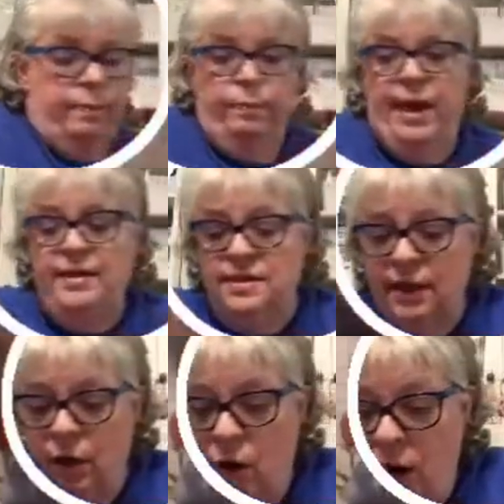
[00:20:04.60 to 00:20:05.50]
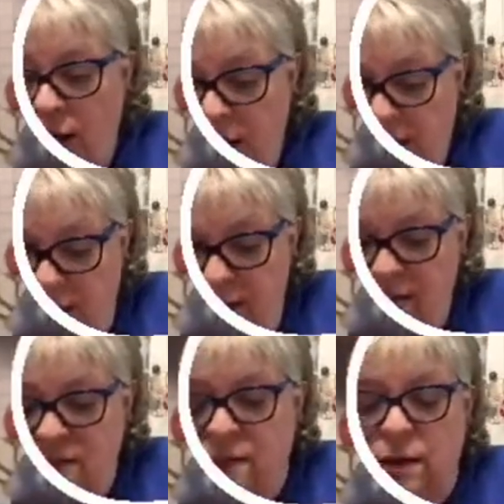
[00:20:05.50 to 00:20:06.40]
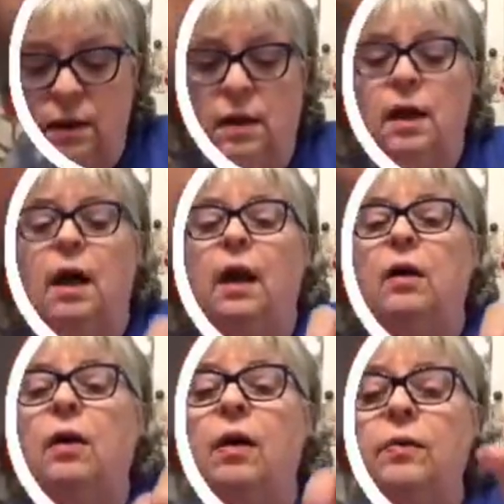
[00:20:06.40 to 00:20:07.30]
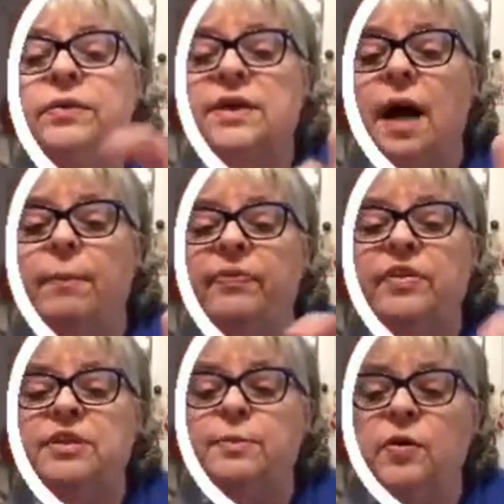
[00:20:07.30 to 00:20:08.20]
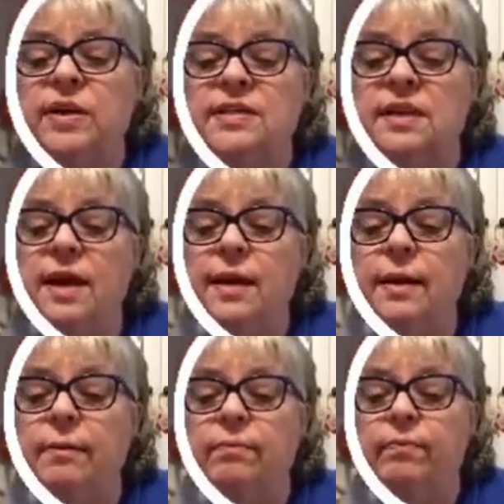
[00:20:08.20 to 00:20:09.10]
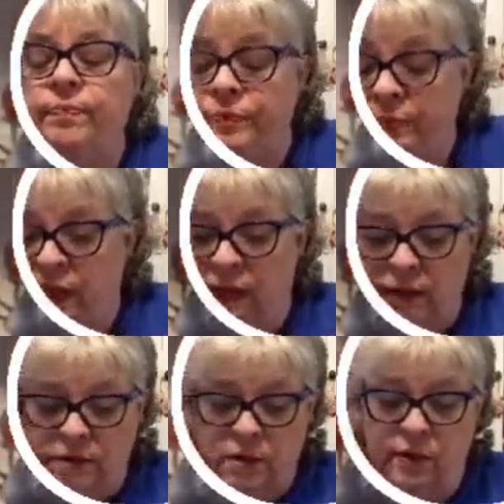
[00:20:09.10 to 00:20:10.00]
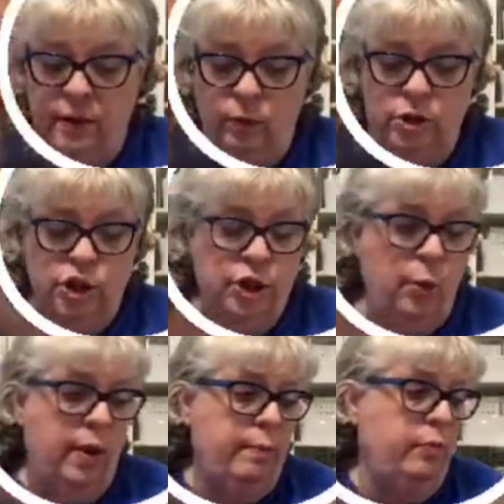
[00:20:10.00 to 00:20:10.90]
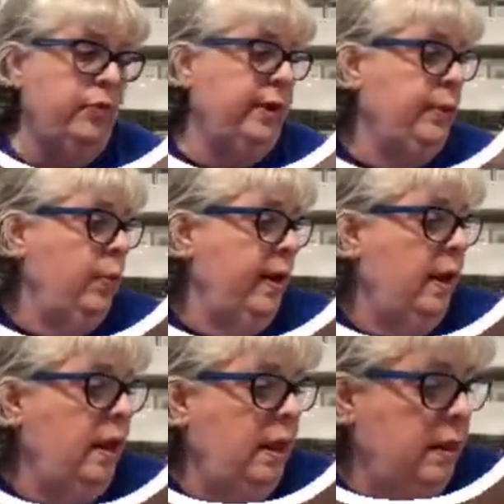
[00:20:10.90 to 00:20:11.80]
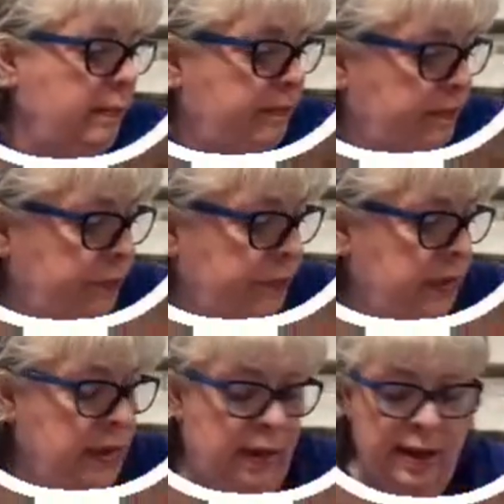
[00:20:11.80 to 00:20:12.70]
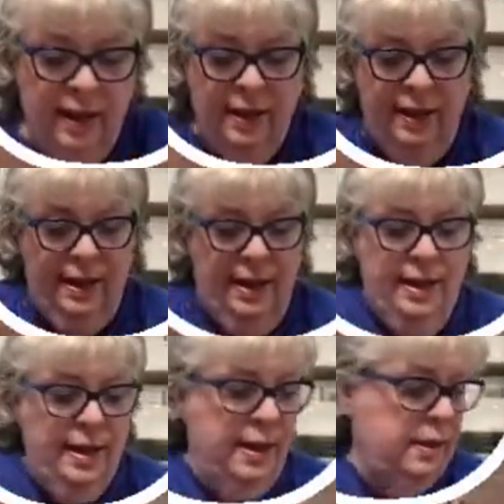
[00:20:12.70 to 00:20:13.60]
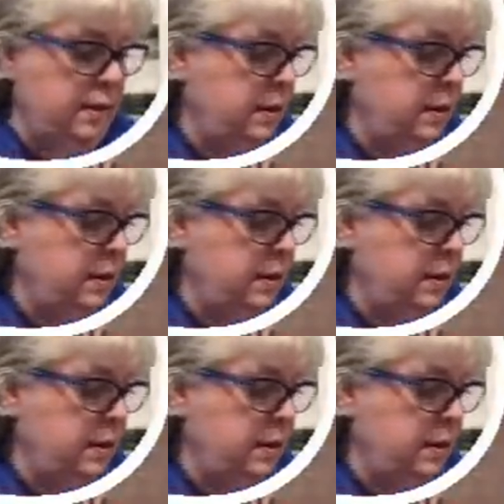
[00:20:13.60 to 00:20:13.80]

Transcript: basic gray is the color on top of the Smoky Slate so that it would show up really well. And